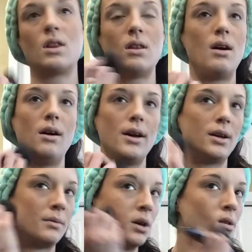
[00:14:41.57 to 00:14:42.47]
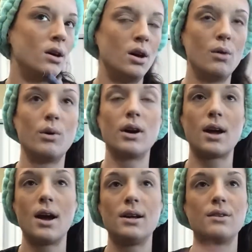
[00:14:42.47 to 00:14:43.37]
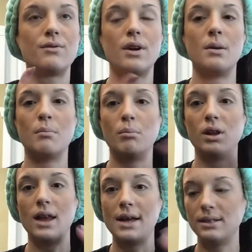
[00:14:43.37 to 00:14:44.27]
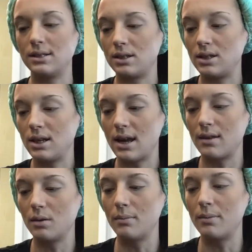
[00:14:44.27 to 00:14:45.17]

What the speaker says: line where it kind of blends together